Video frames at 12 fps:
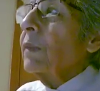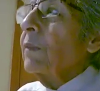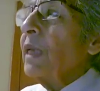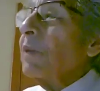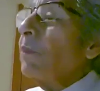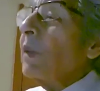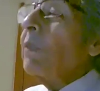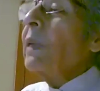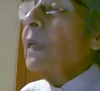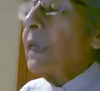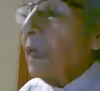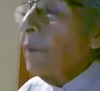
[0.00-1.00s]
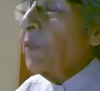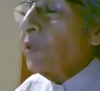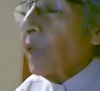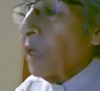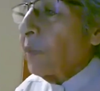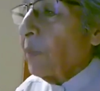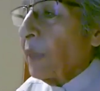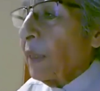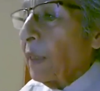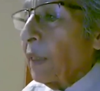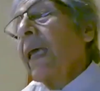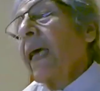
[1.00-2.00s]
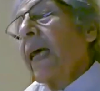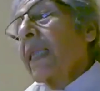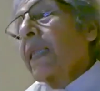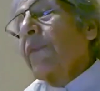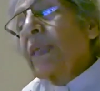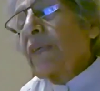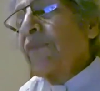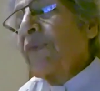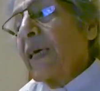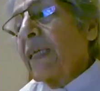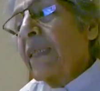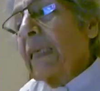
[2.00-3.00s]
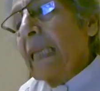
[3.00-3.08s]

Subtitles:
many people came to that building. And there was a Father